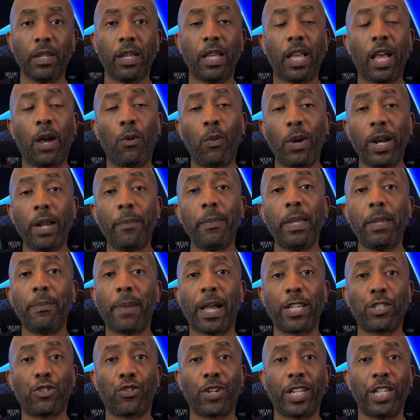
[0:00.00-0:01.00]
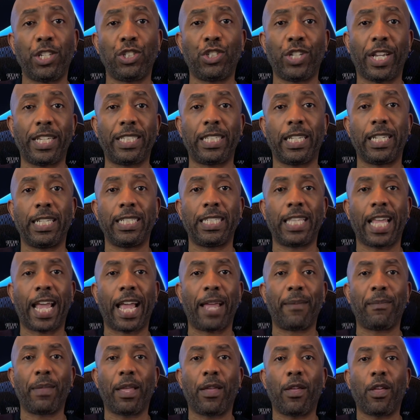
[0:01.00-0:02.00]
And what I mean by trend adjacent is
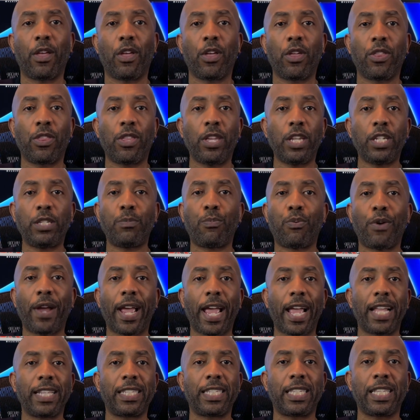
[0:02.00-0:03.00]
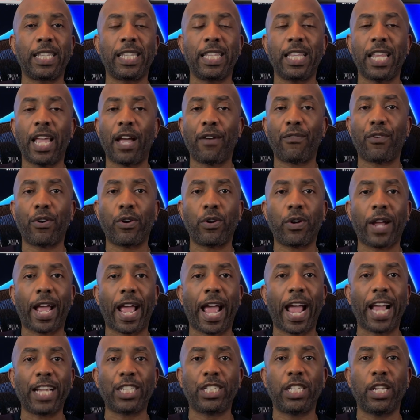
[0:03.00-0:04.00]
that these brands never
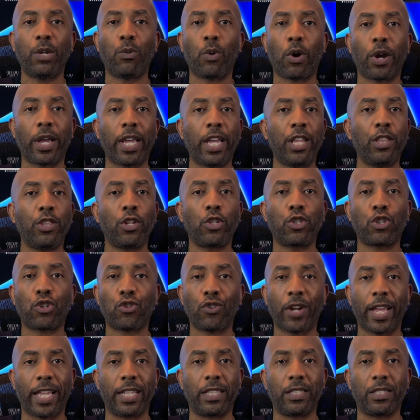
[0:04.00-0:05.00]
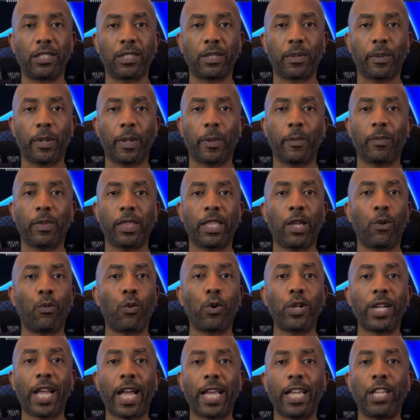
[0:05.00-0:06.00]
actually were in the trends. They
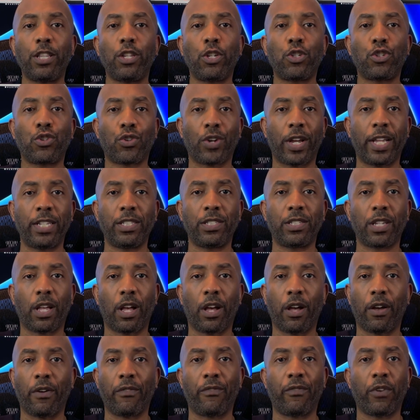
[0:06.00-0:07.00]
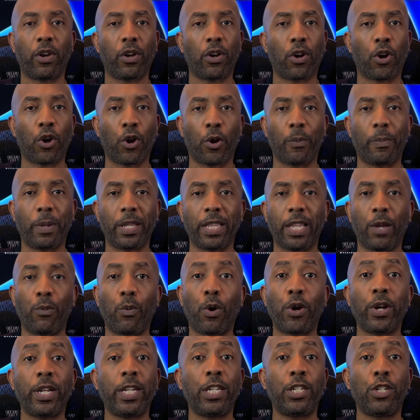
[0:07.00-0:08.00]
were not in the trends of urban. They
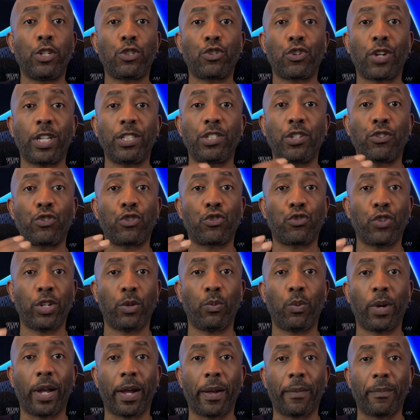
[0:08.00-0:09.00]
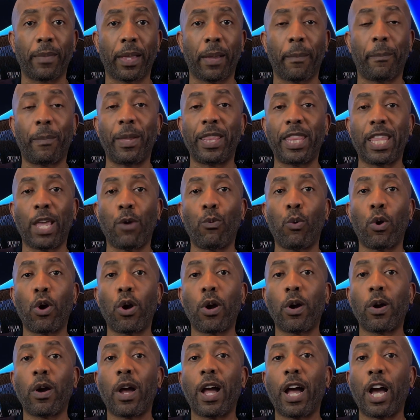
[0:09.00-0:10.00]
weren't in the trends of streetwear, but they
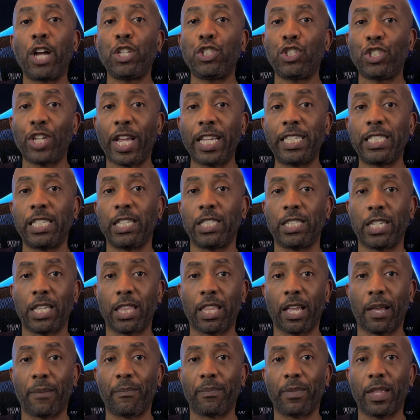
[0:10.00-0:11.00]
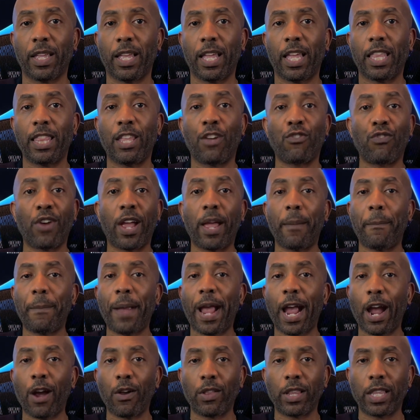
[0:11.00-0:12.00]
were adjacent to them. They ran
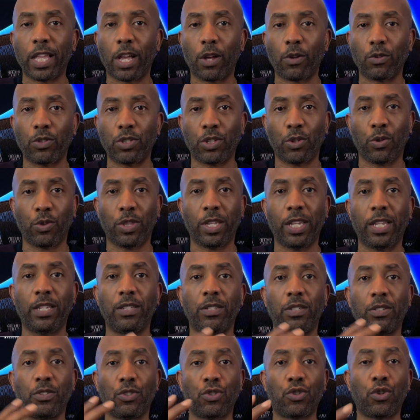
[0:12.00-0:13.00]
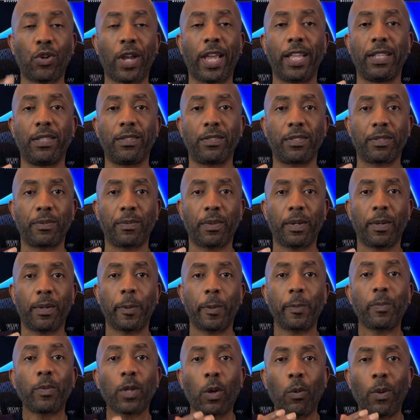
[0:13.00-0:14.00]
parallel to these trends.
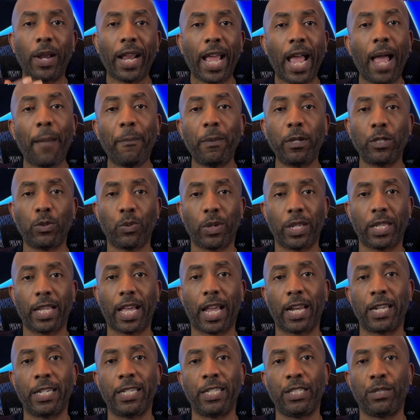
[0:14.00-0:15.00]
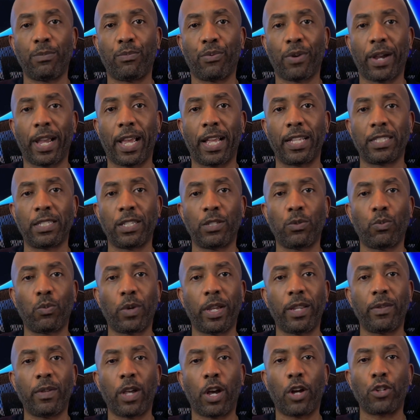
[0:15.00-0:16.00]
What happens with a lot of these brands is
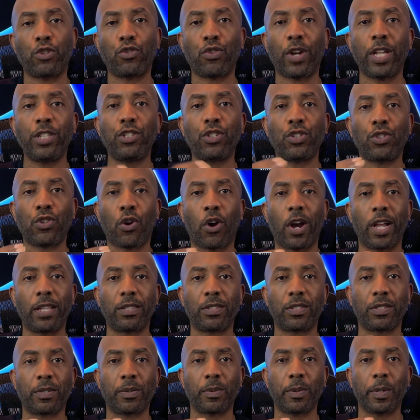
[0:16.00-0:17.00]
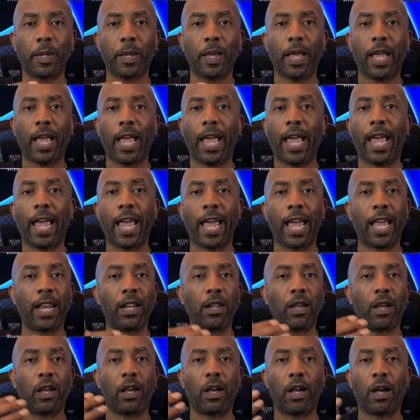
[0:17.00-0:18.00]
when a trend starts and
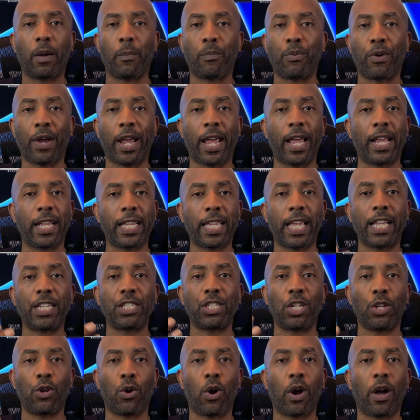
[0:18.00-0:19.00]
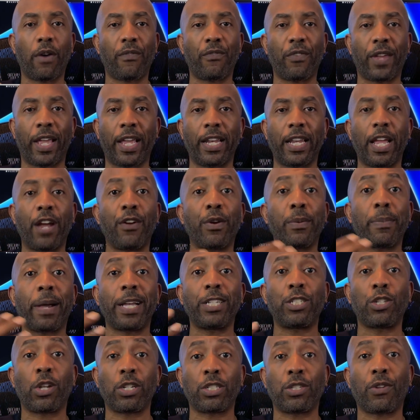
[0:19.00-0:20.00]
a brand kicks it off and everybody
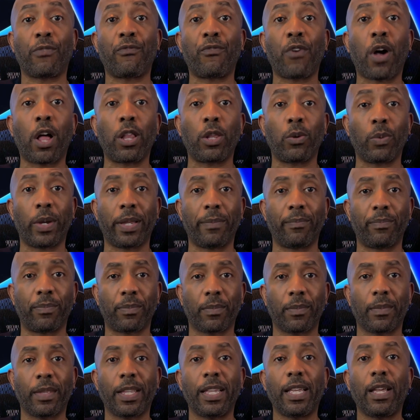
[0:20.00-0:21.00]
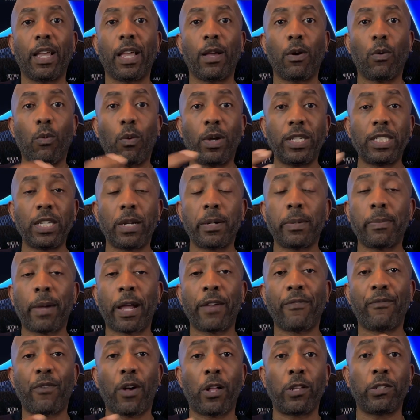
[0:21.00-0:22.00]
starts to follow it. Once
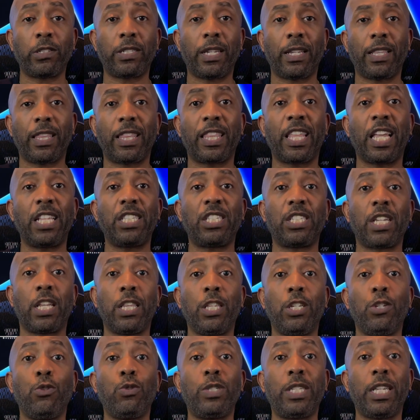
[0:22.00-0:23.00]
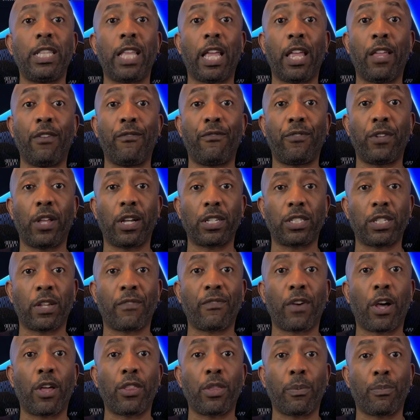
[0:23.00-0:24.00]
everybody follows it, then suddenly you see the influx of
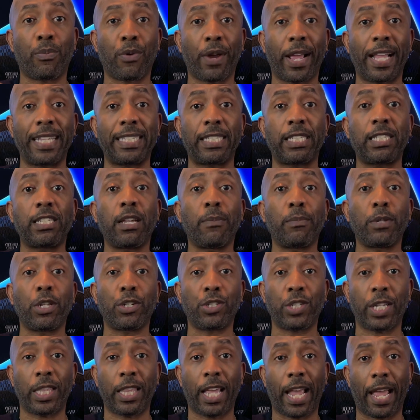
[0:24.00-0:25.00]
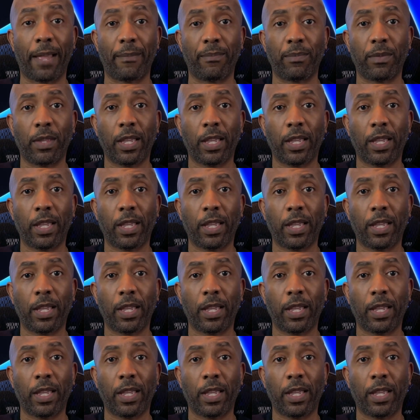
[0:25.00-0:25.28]
other brands similar to that.